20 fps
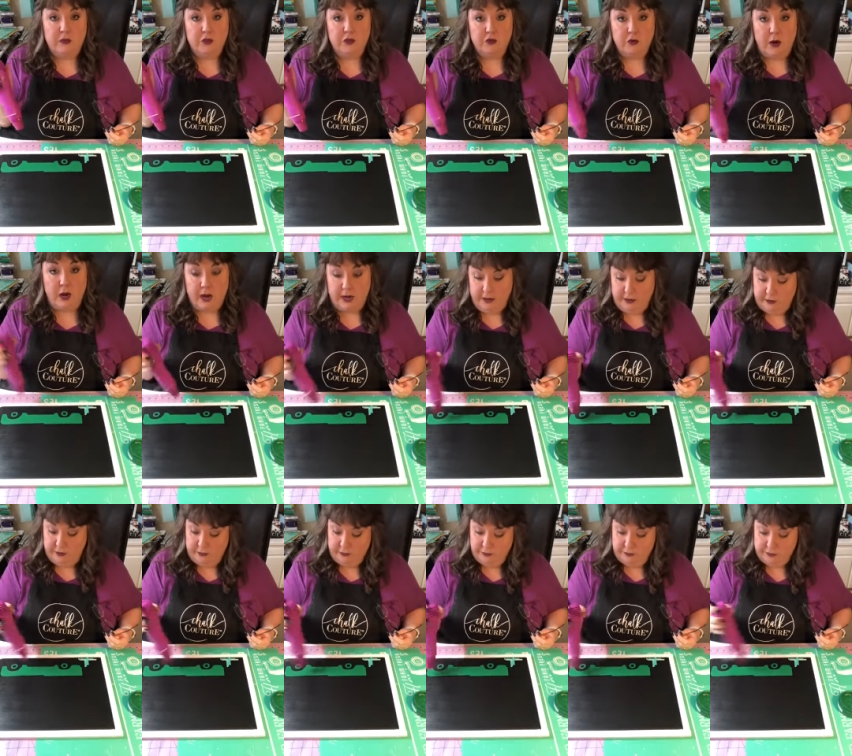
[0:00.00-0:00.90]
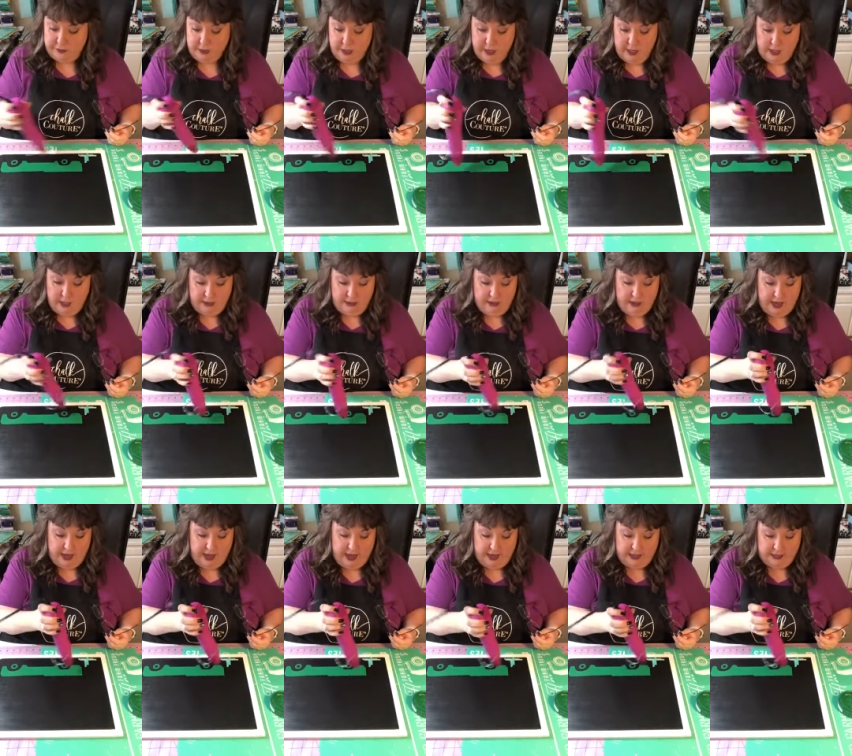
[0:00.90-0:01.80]
dryer
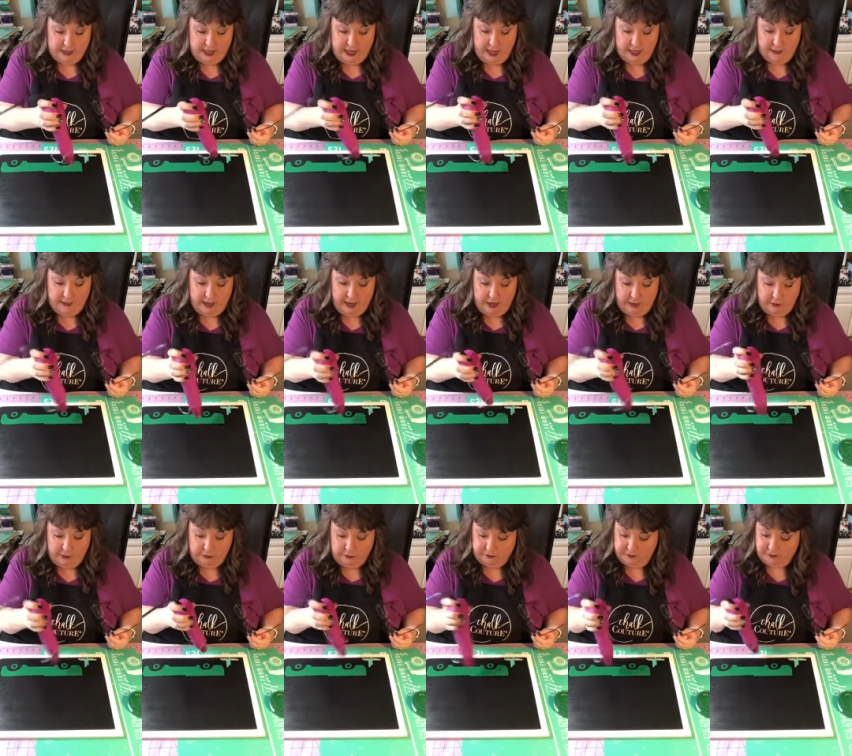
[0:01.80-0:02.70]
that came out.